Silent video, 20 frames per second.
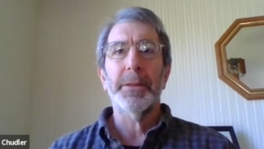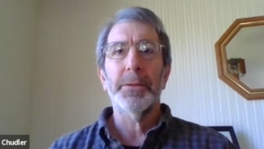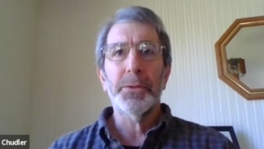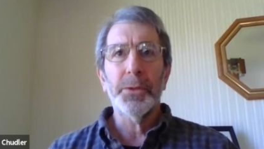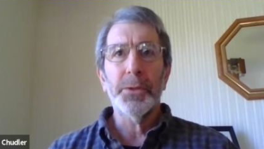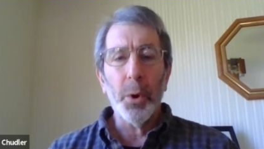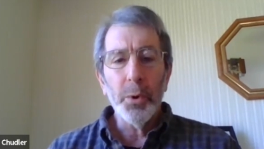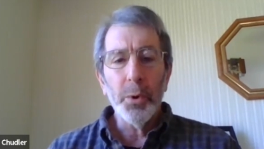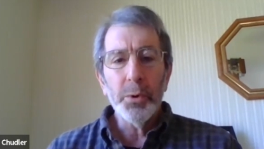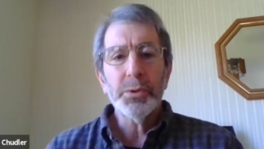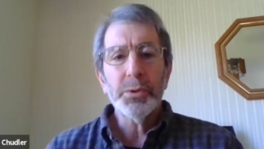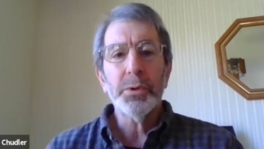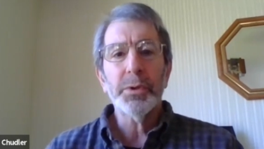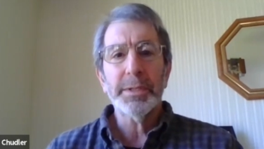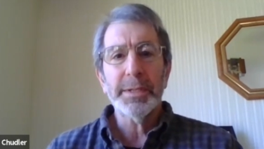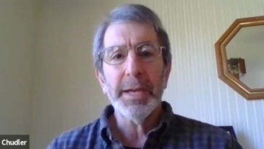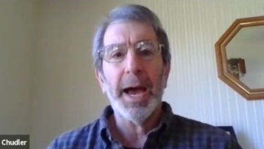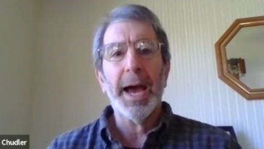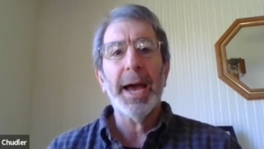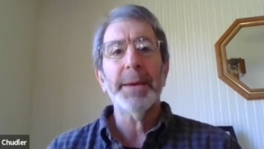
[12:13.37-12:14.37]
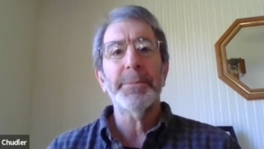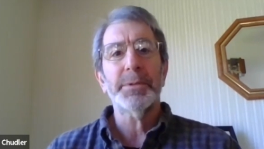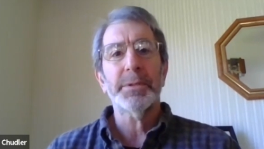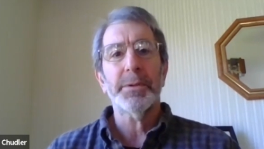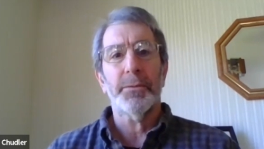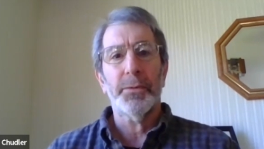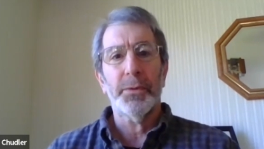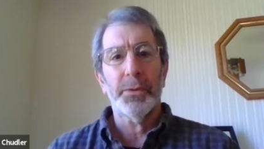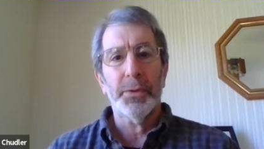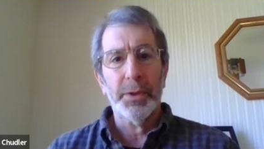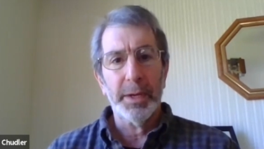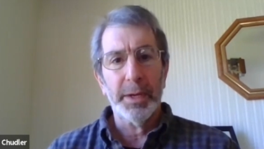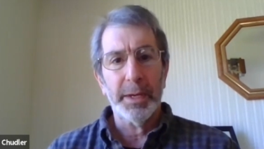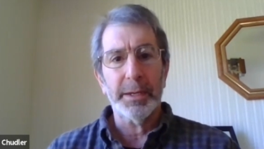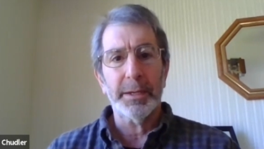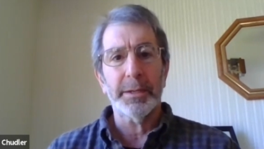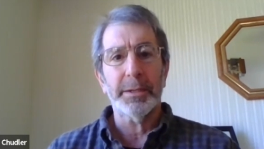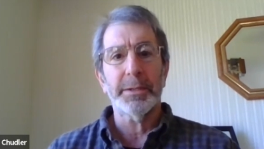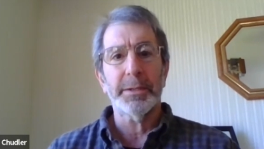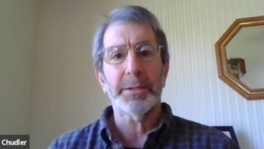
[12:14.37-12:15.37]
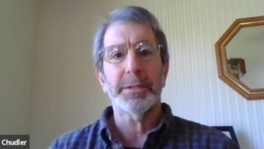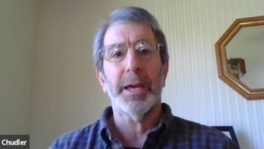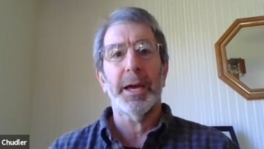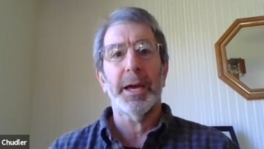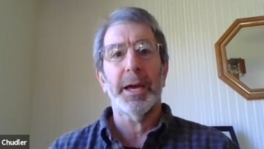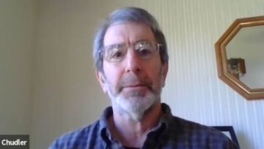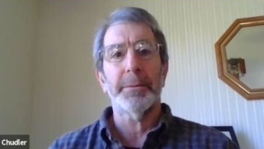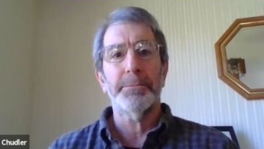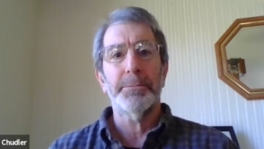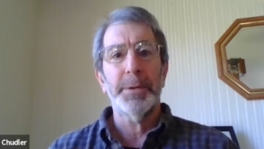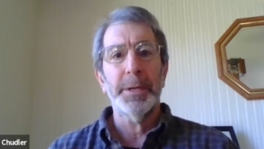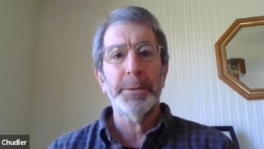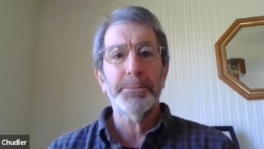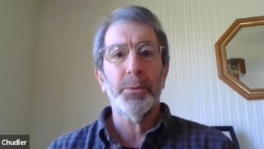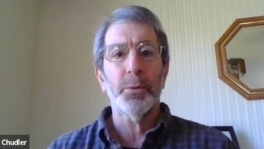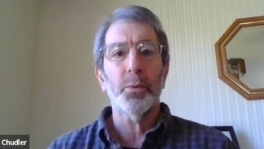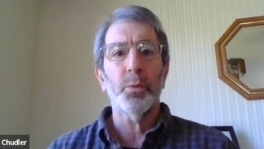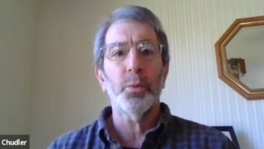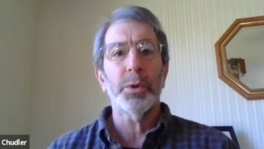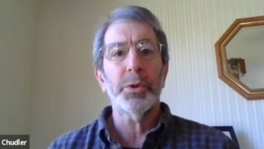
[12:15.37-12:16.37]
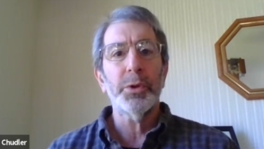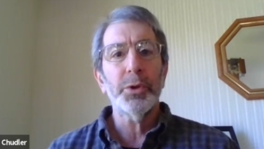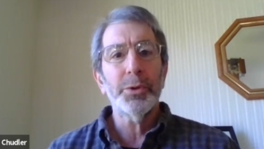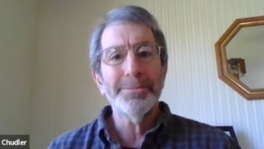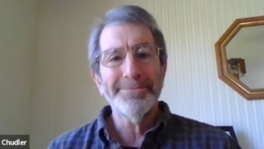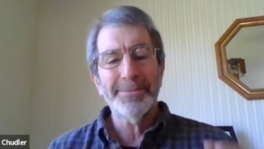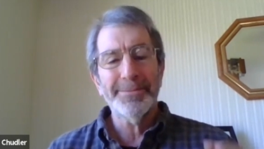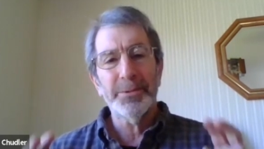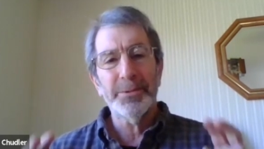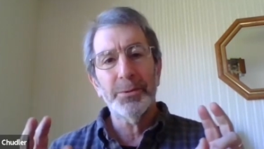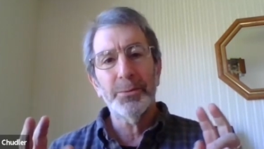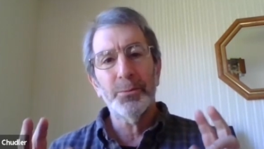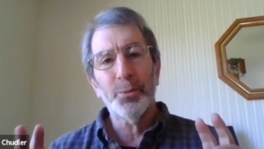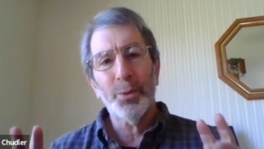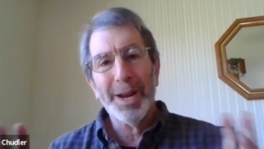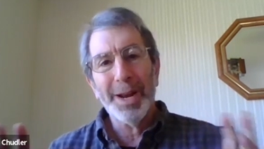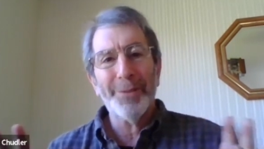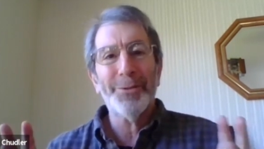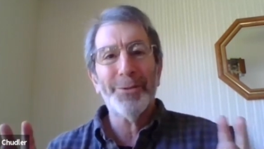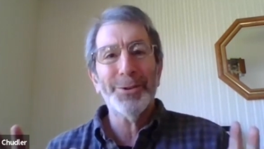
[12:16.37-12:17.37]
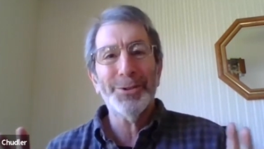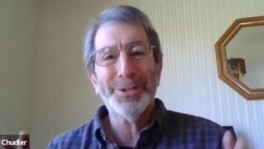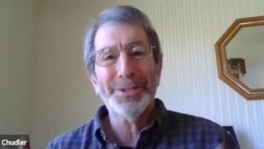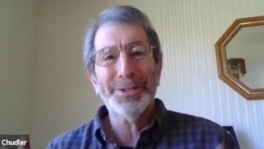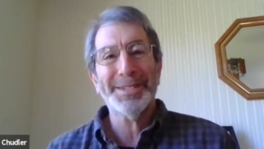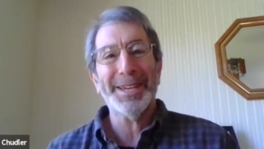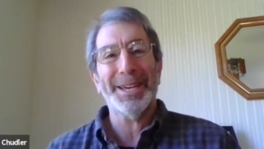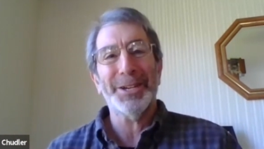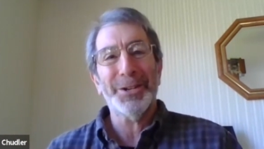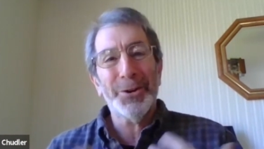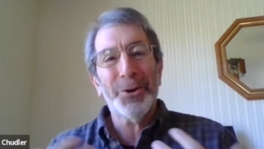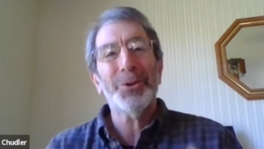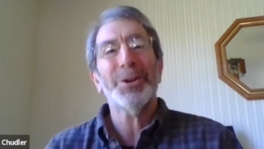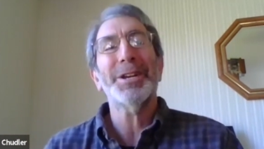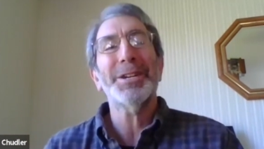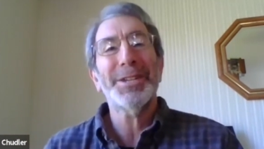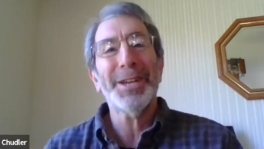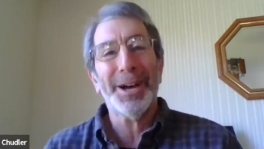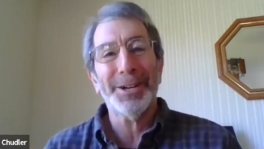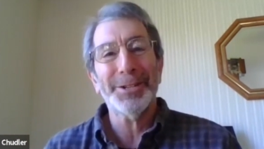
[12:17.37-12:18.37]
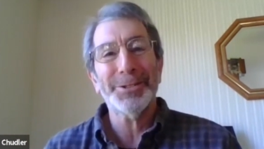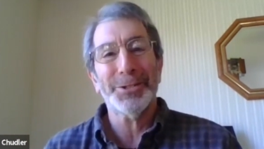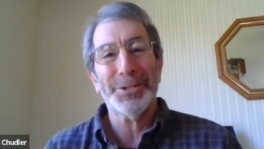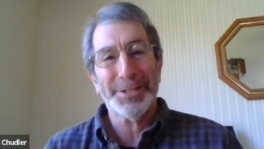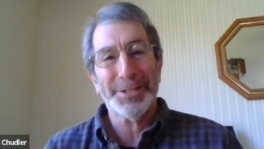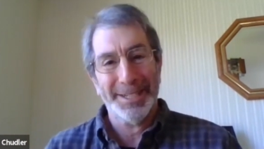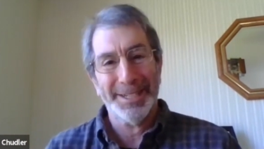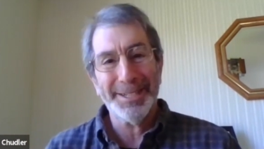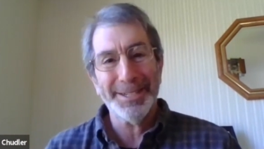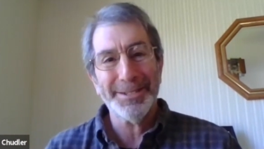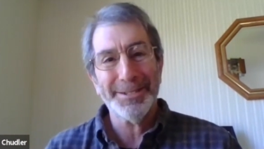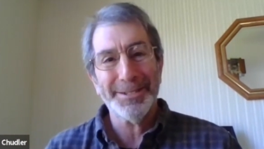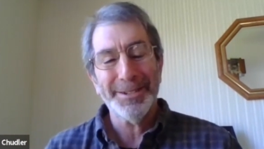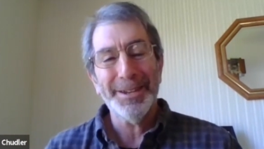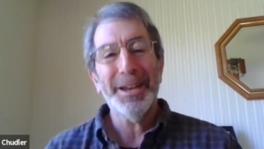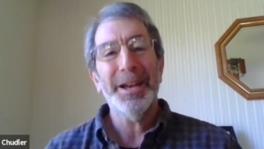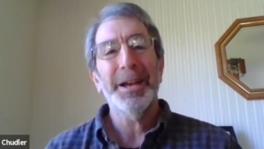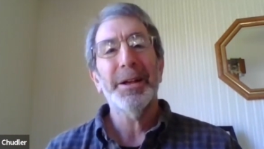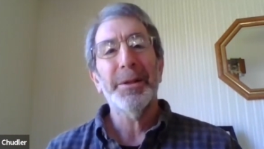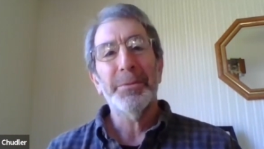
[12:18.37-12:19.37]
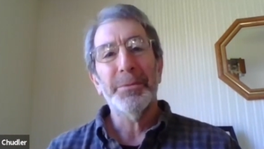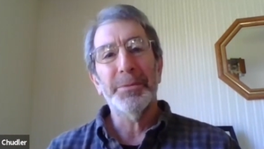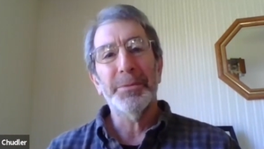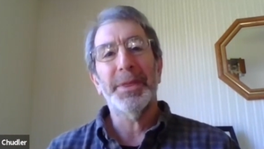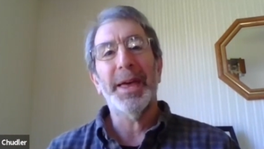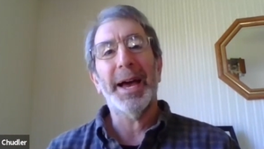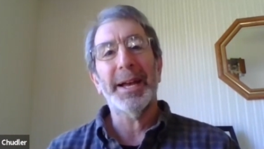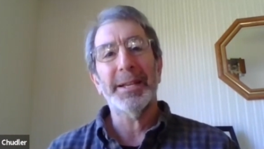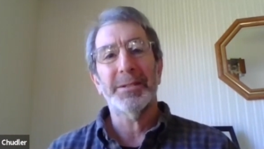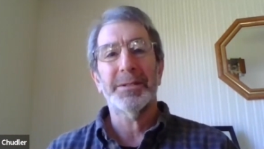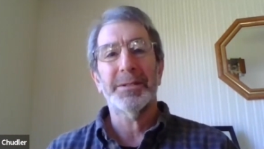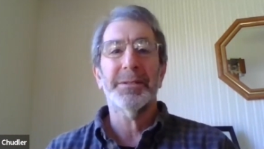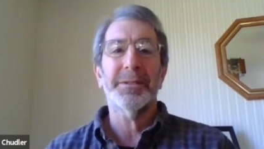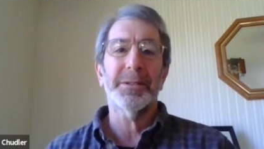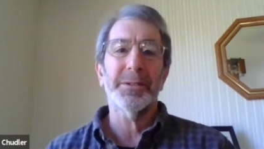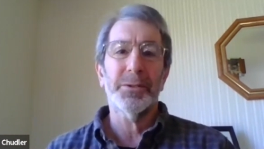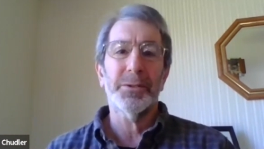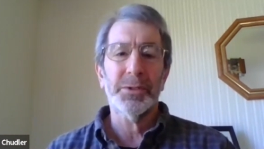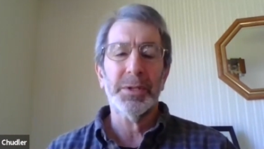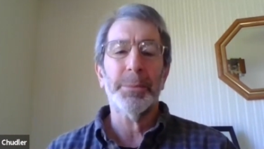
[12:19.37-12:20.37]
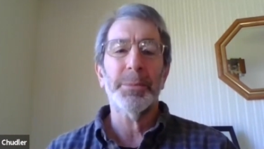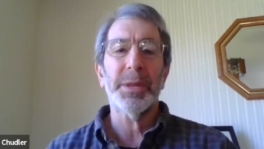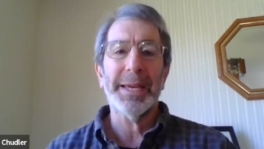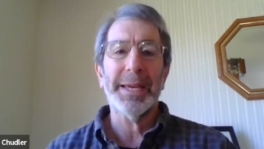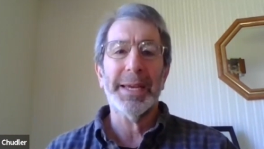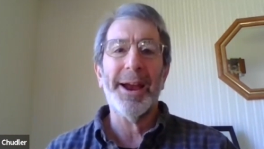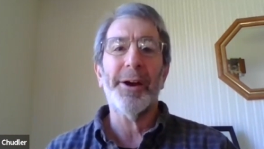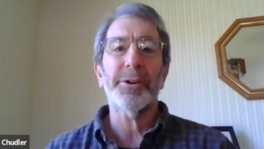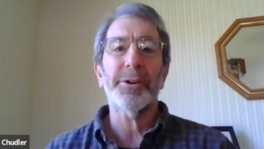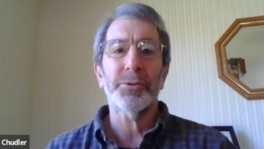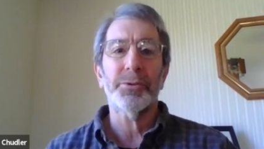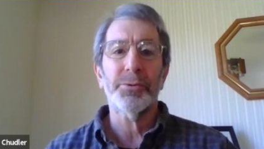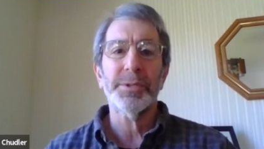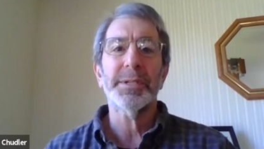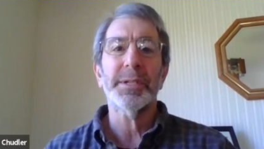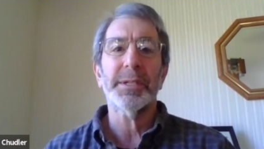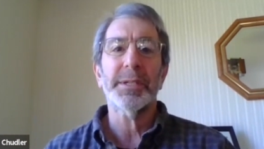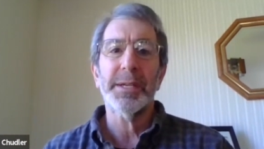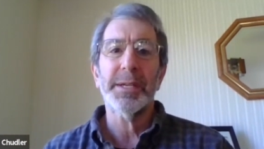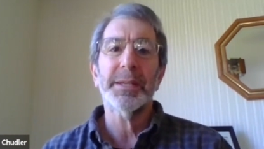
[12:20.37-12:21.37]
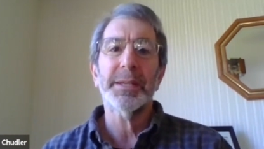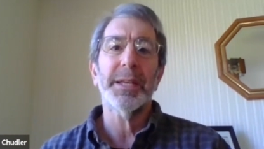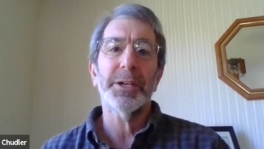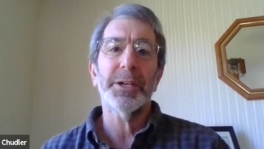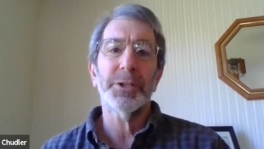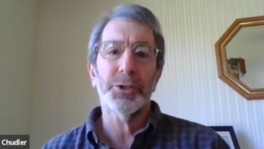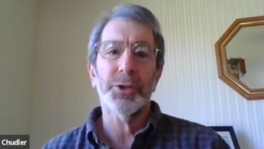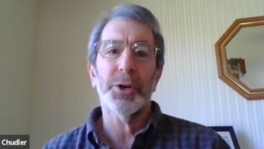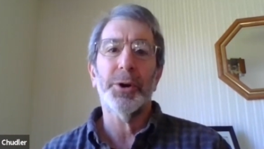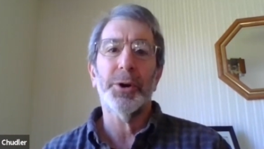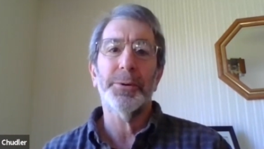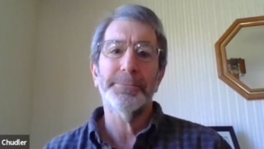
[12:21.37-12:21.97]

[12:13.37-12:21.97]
those are the types of things that people would, whatever you say good intelligence is, that's some of the characteristics that they show.